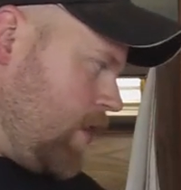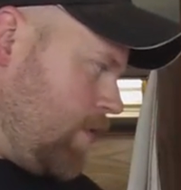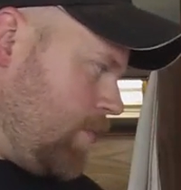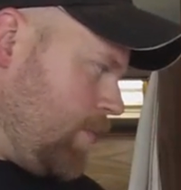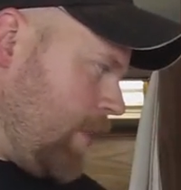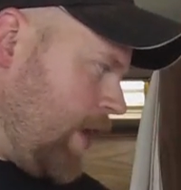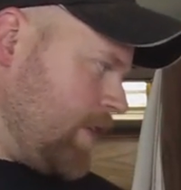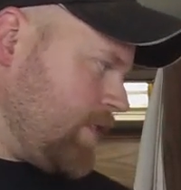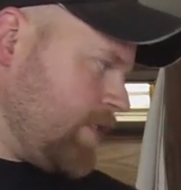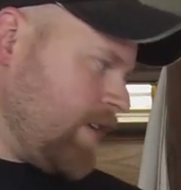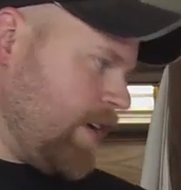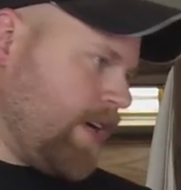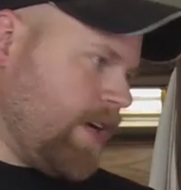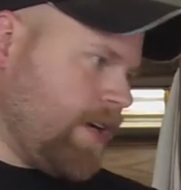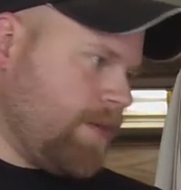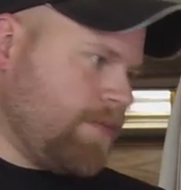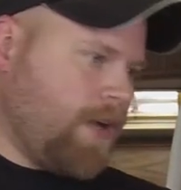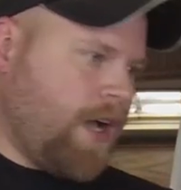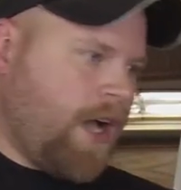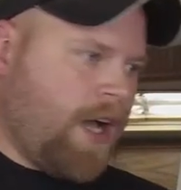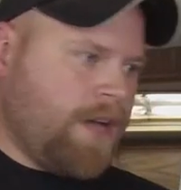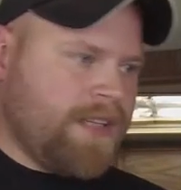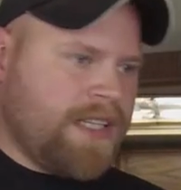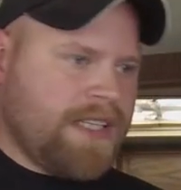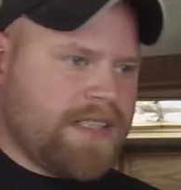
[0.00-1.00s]
But
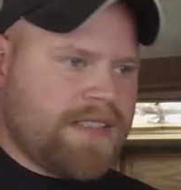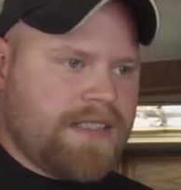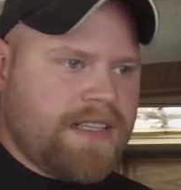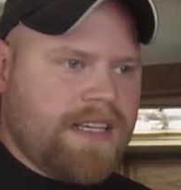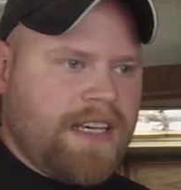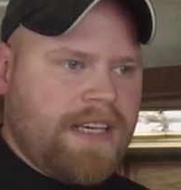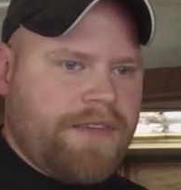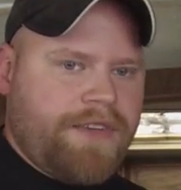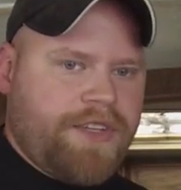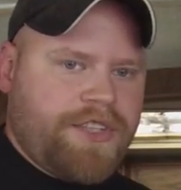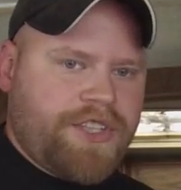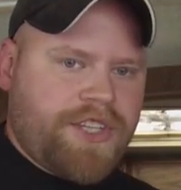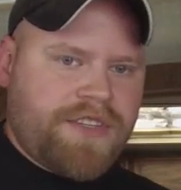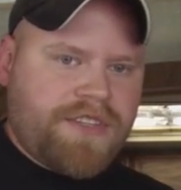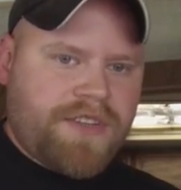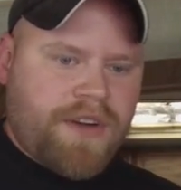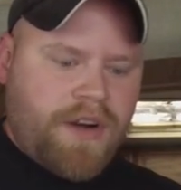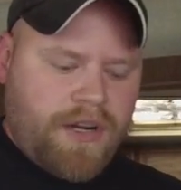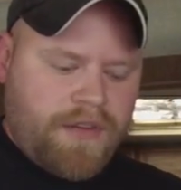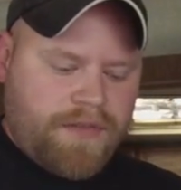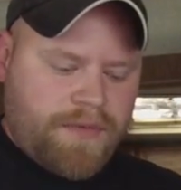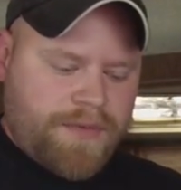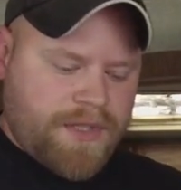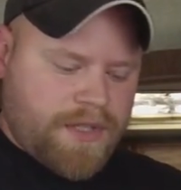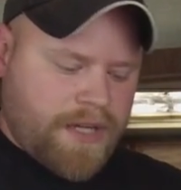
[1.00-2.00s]
obviously if you're just
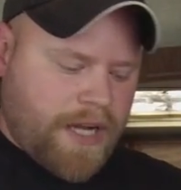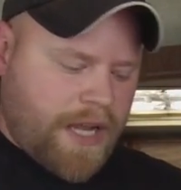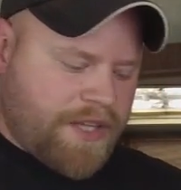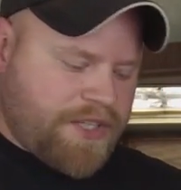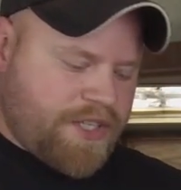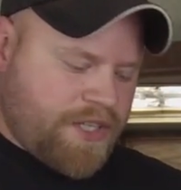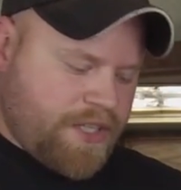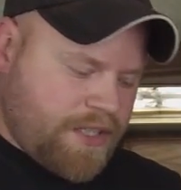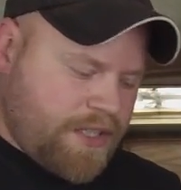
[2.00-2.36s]
starting from scratch,